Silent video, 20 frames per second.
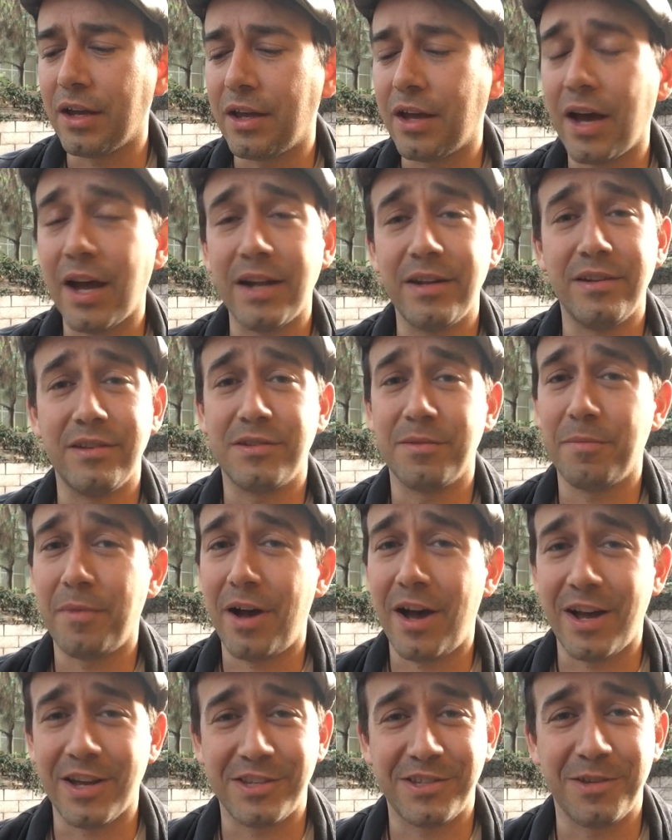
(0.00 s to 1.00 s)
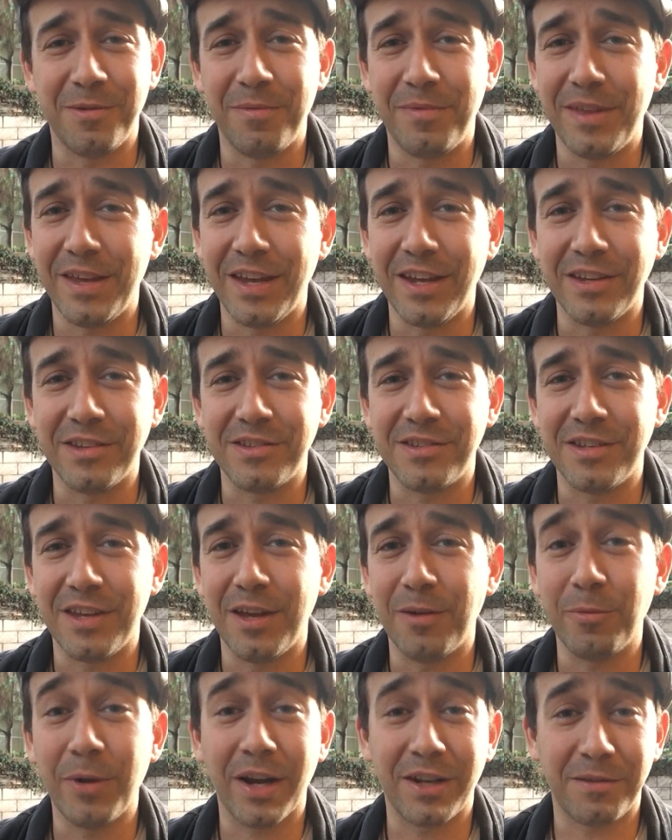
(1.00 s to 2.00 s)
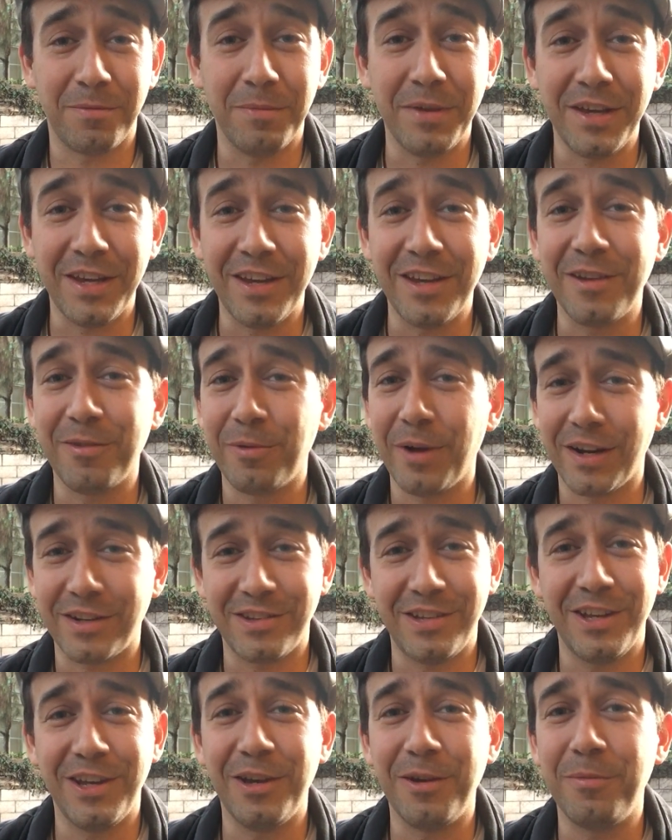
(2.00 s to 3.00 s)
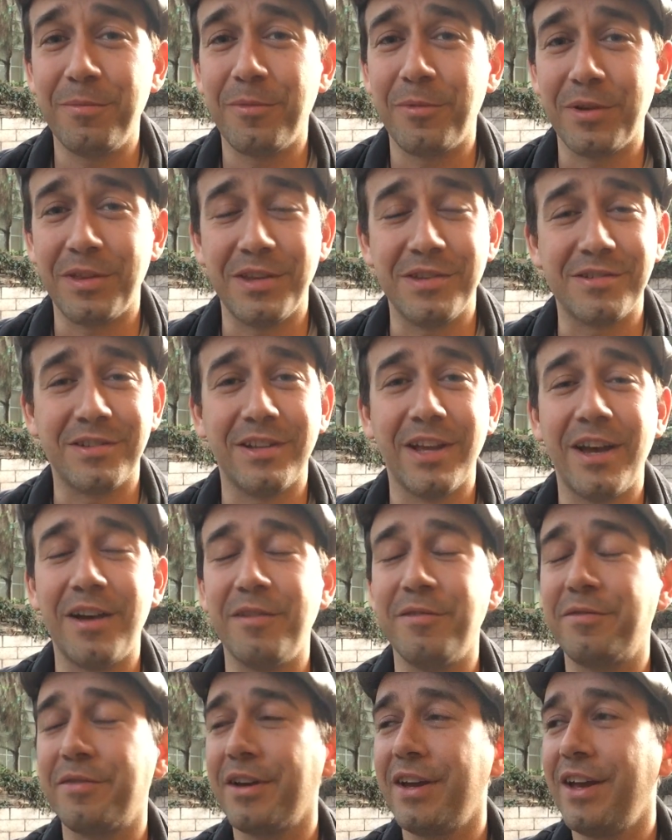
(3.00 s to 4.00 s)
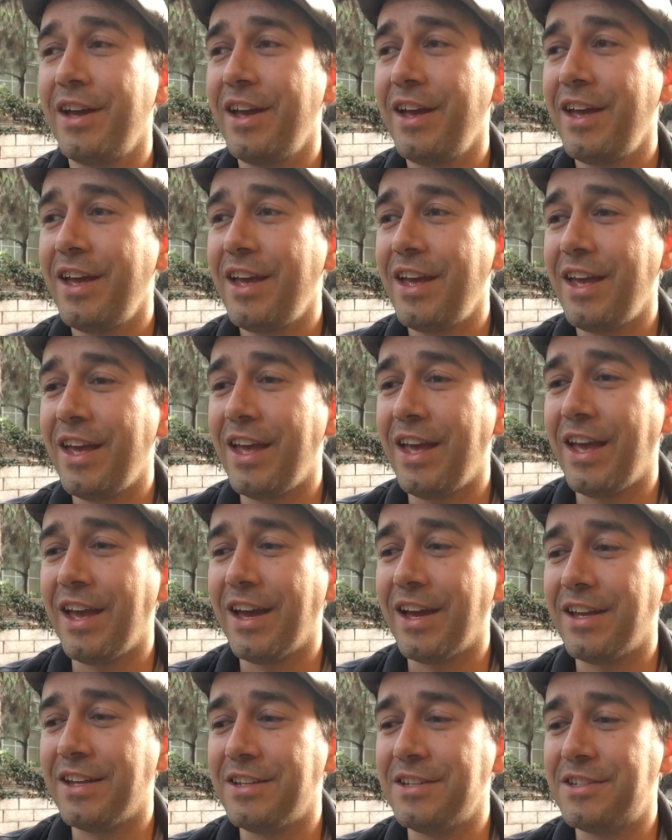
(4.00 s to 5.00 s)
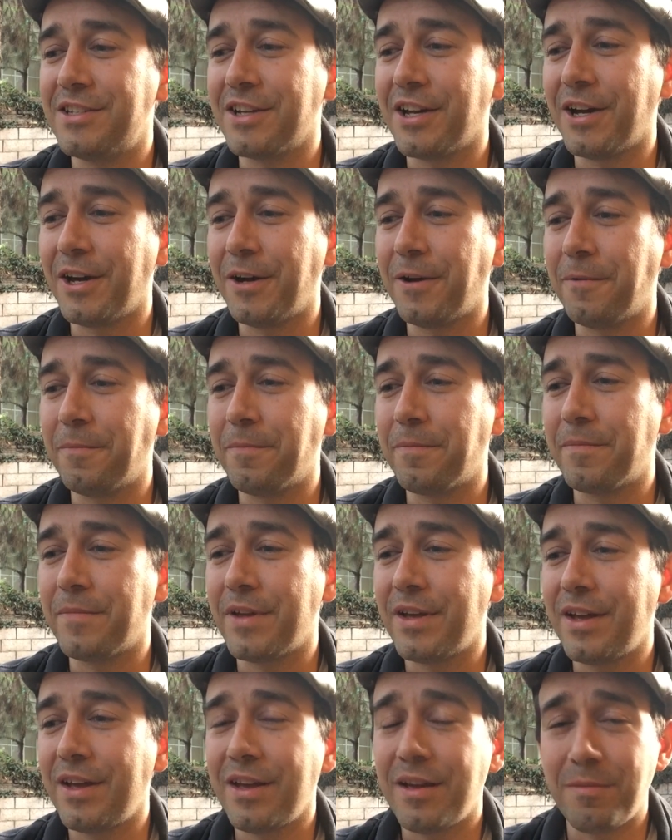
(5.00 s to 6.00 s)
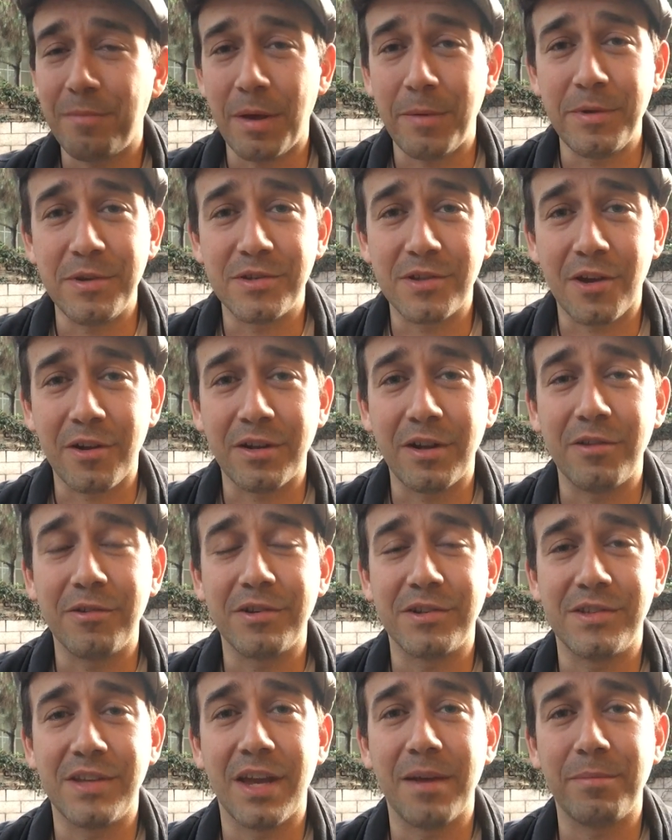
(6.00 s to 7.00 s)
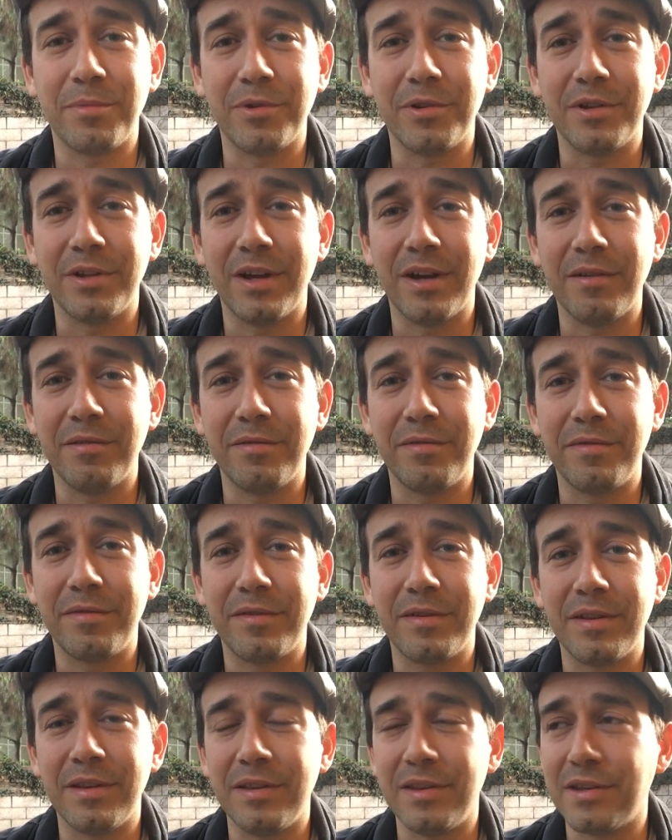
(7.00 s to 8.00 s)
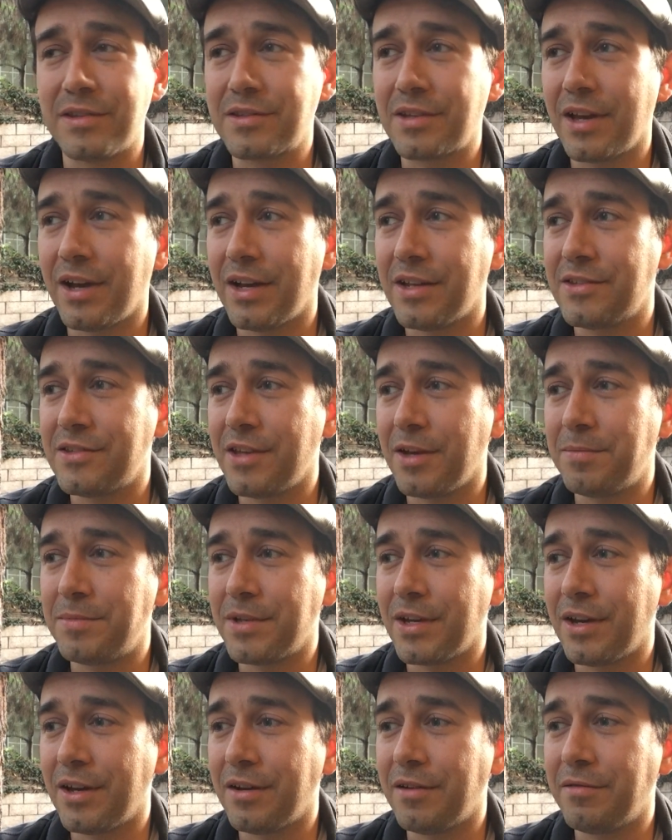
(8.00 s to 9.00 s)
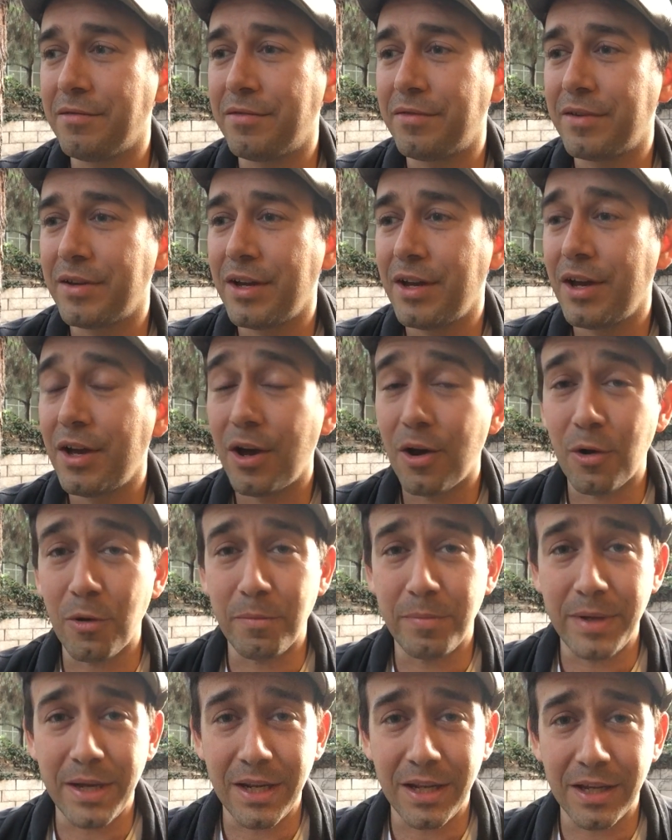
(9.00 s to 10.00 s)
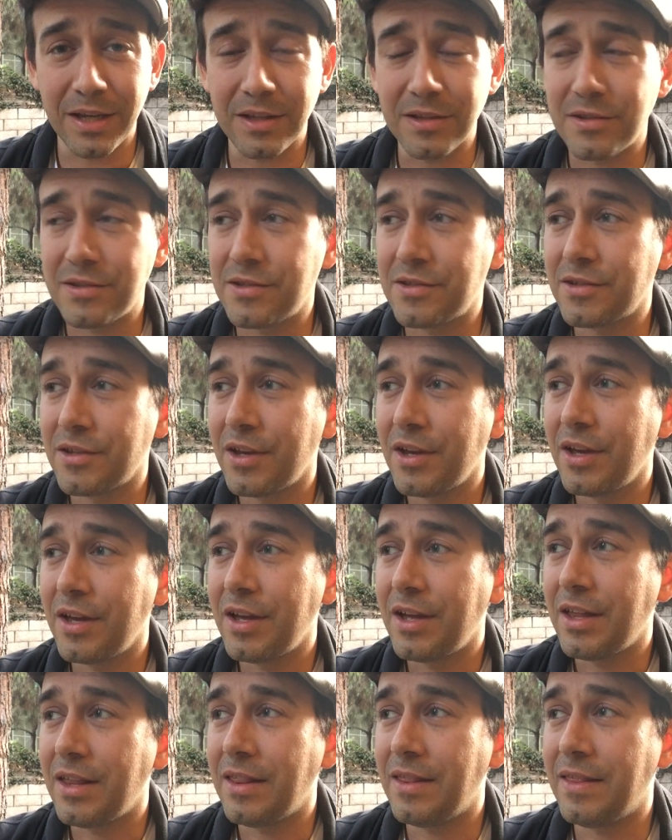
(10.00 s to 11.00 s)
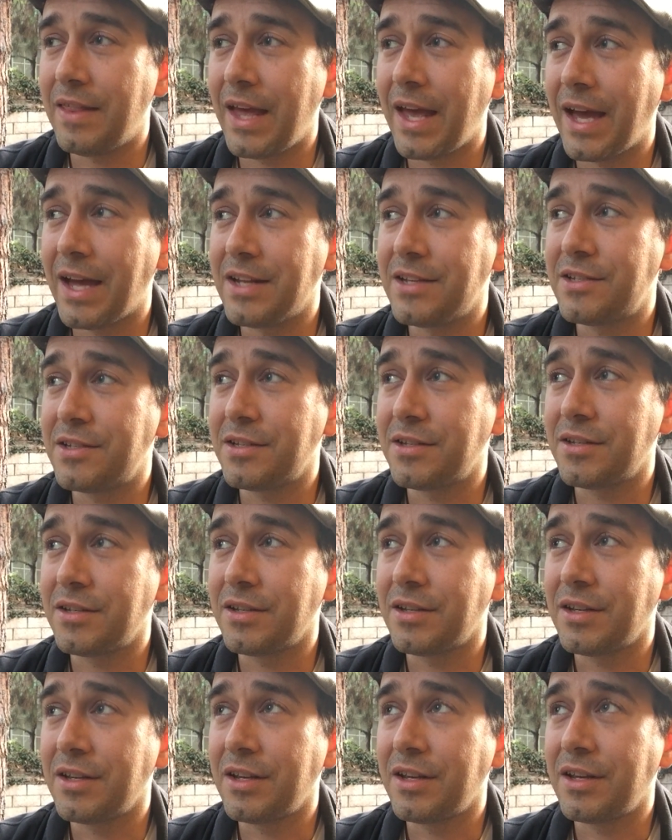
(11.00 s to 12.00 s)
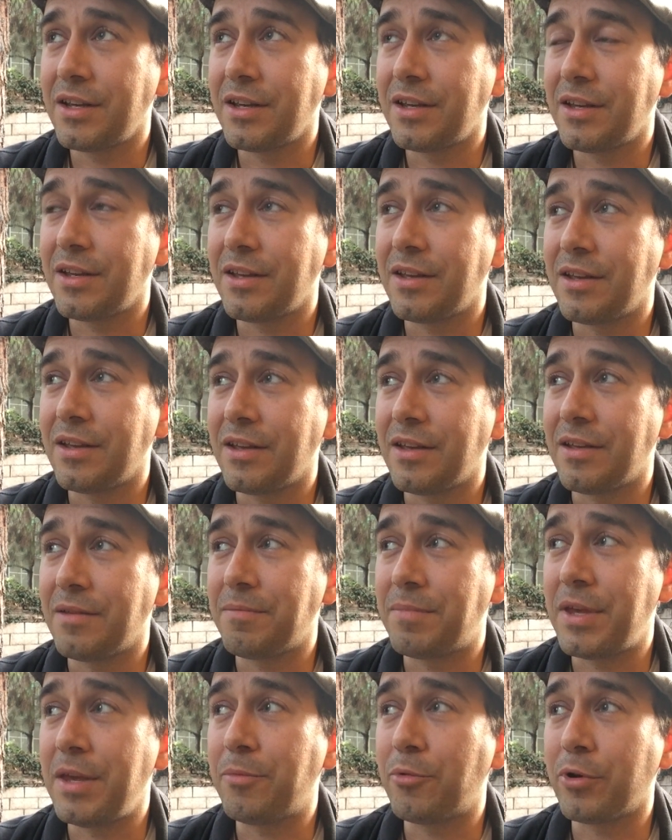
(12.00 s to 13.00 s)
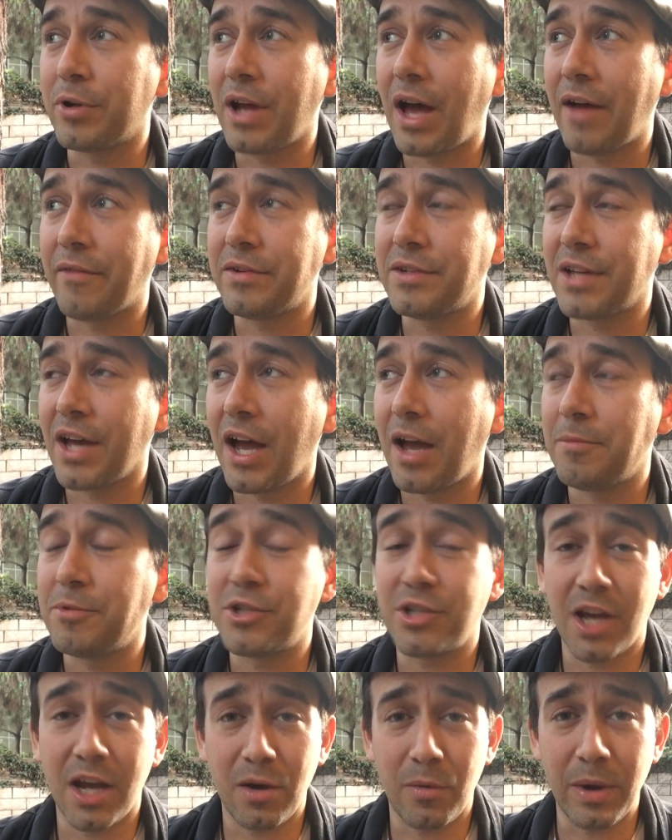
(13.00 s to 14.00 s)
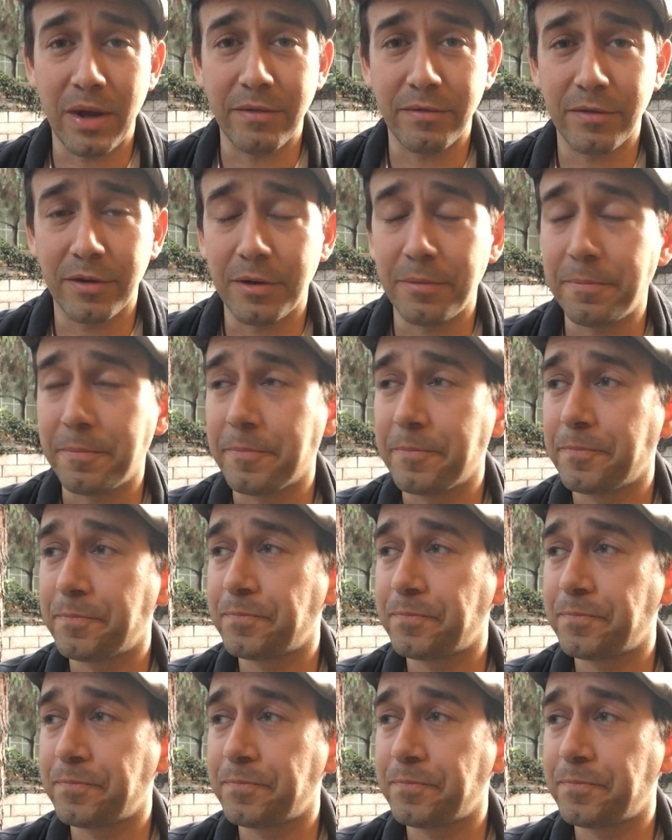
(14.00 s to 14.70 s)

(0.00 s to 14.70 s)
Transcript: God did some awesome things and wrecked me, wrecked him with his love. And maybe you saw another example of this concept of obedience that people would oftentimes shy away from